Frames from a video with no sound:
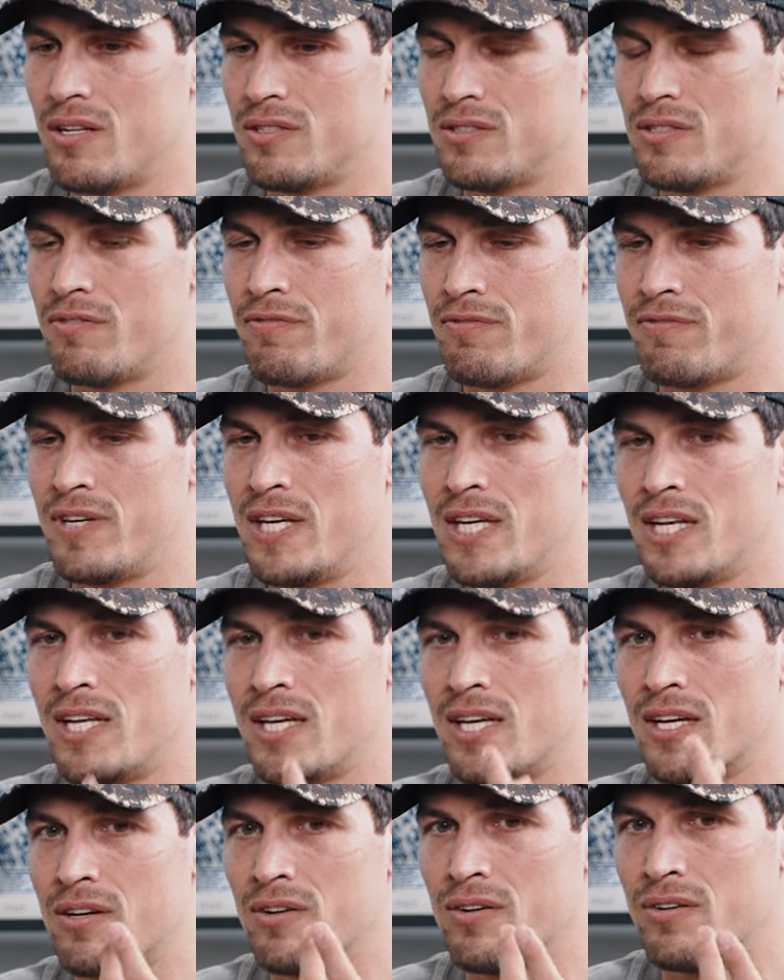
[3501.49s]
as a
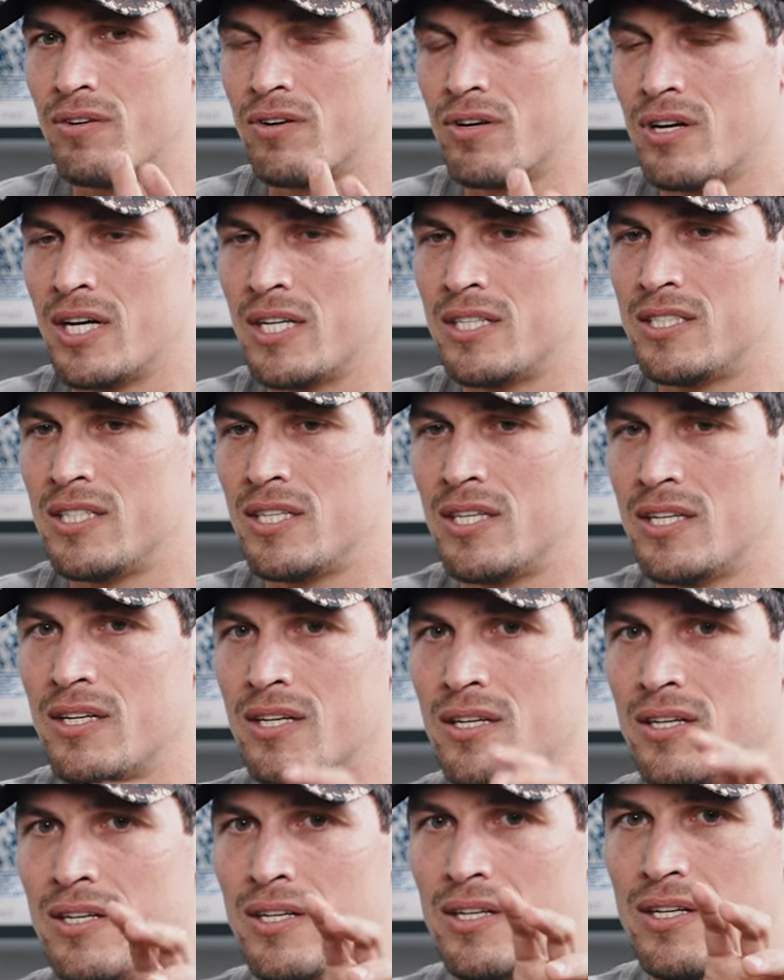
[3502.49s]
feeling or an
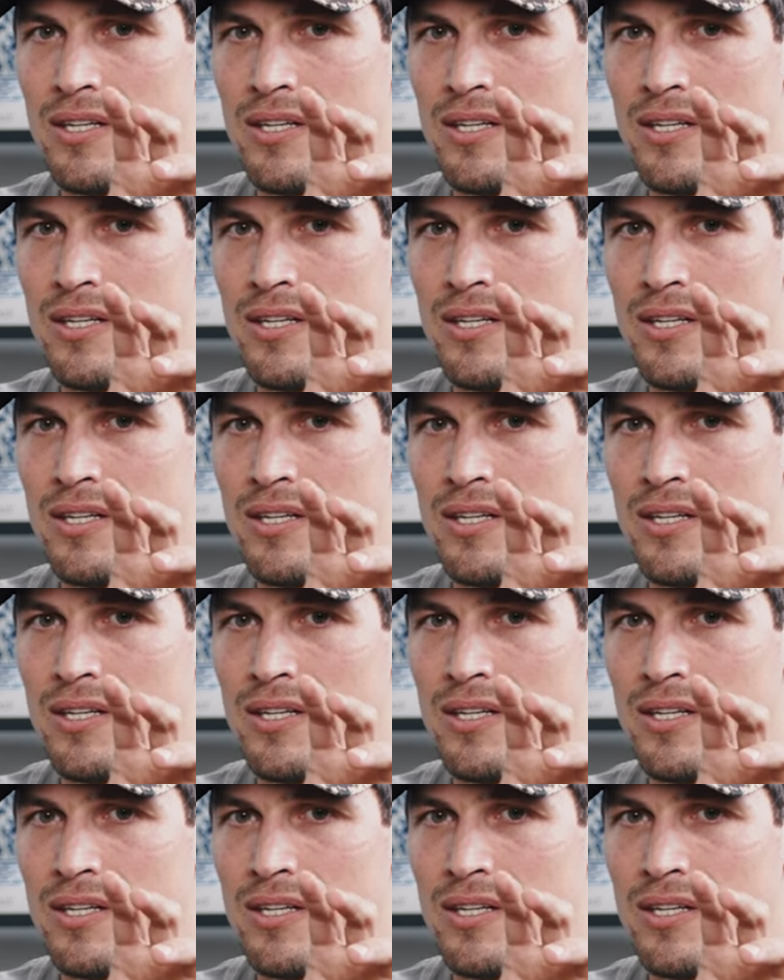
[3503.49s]
idea